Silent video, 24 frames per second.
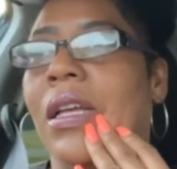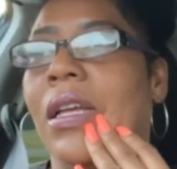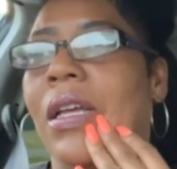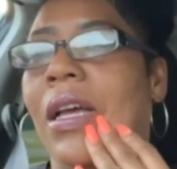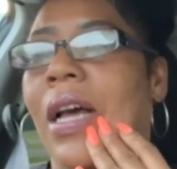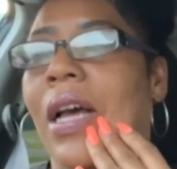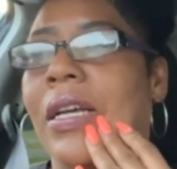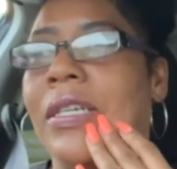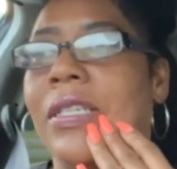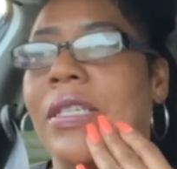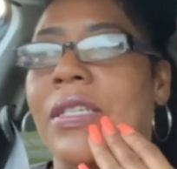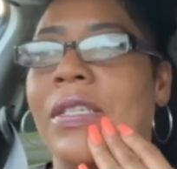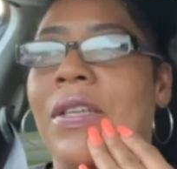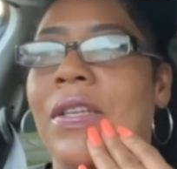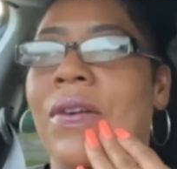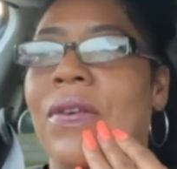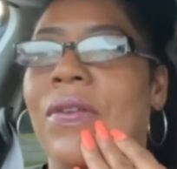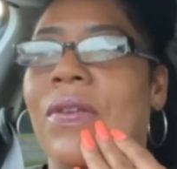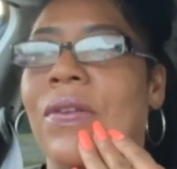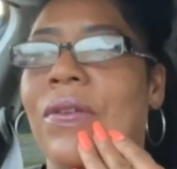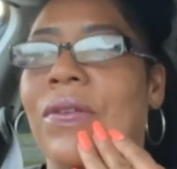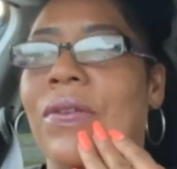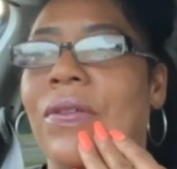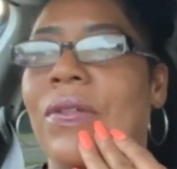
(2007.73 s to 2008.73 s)
I just
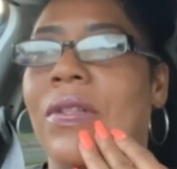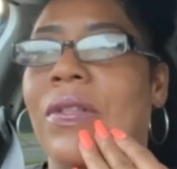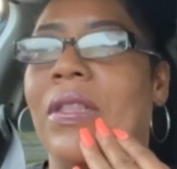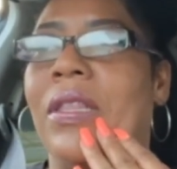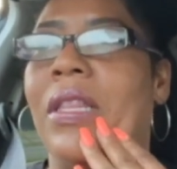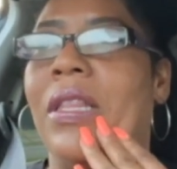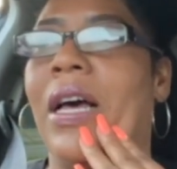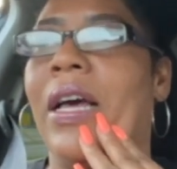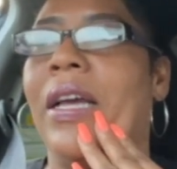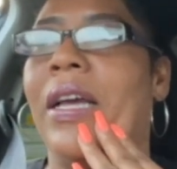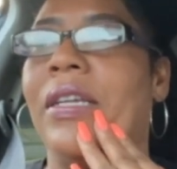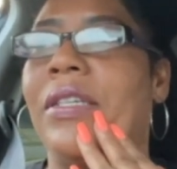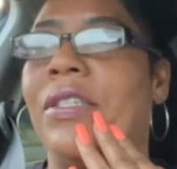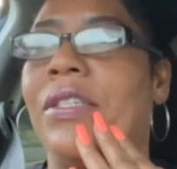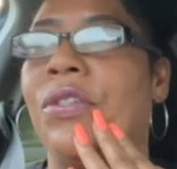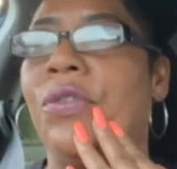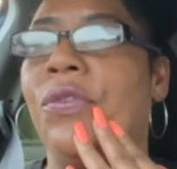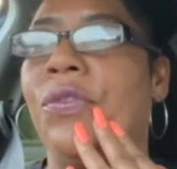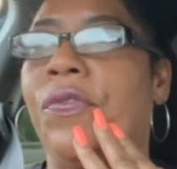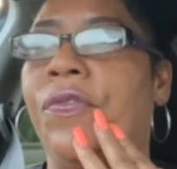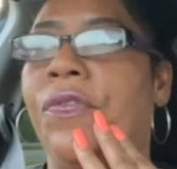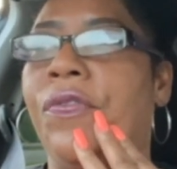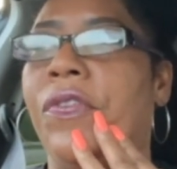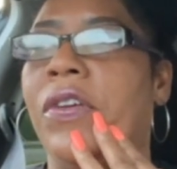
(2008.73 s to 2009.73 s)
don't like
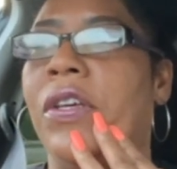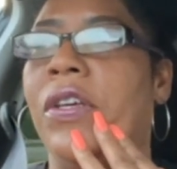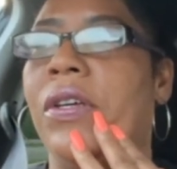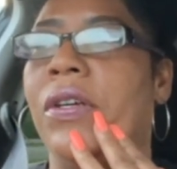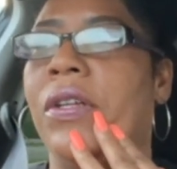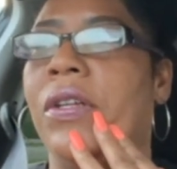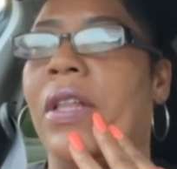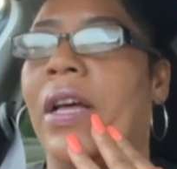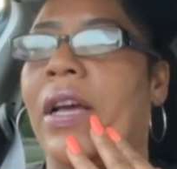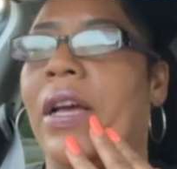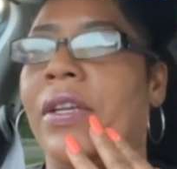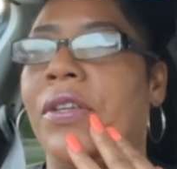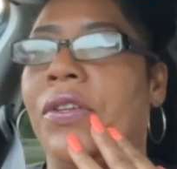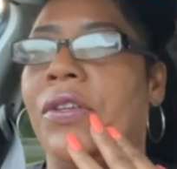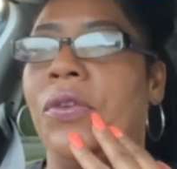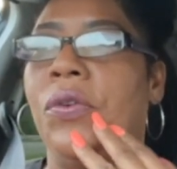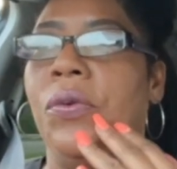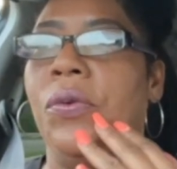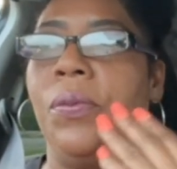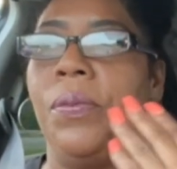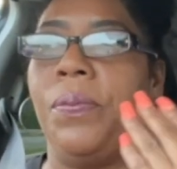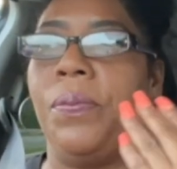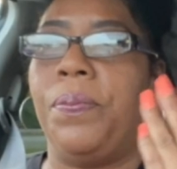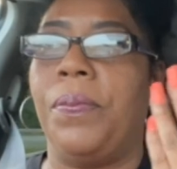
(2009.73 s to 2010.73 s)
to feel like
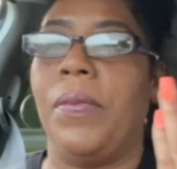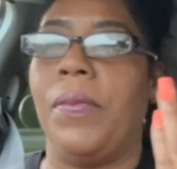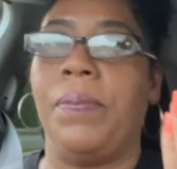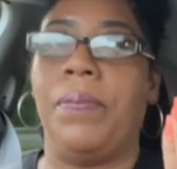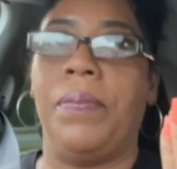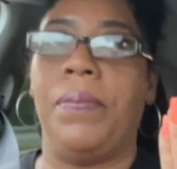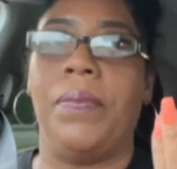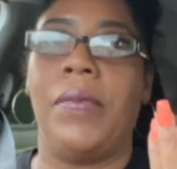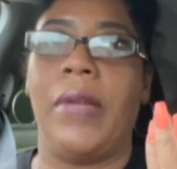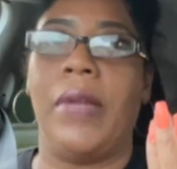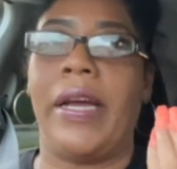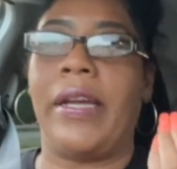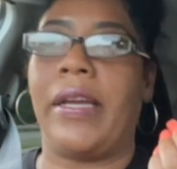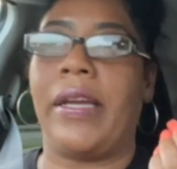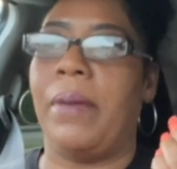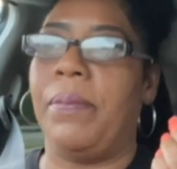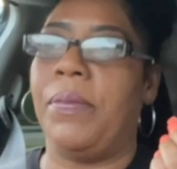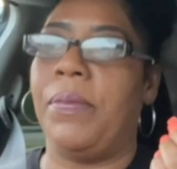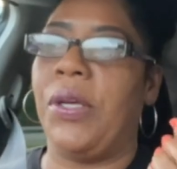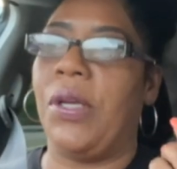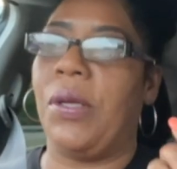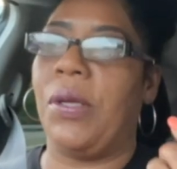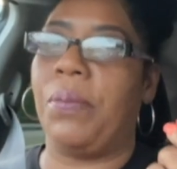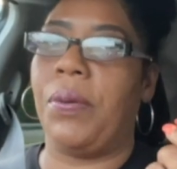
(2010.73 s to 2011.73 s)
you like
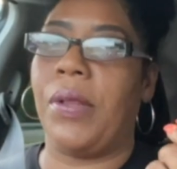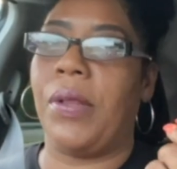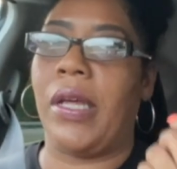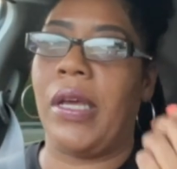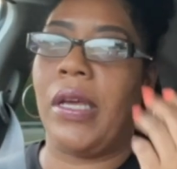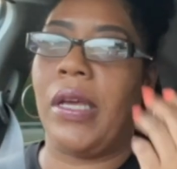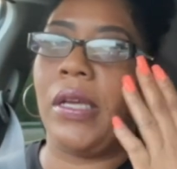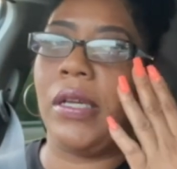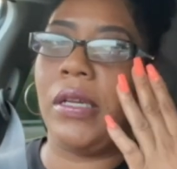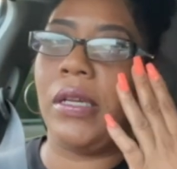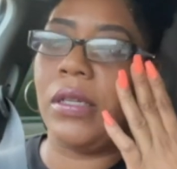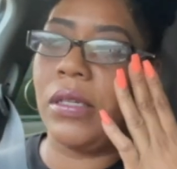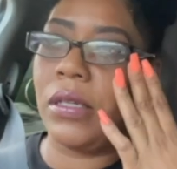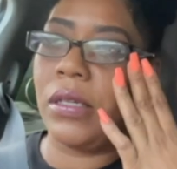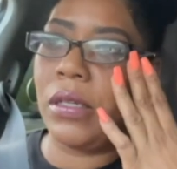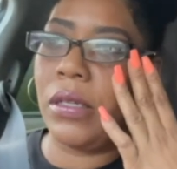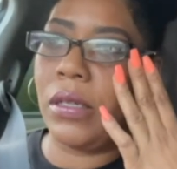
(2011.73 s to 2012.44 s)
I'm being played.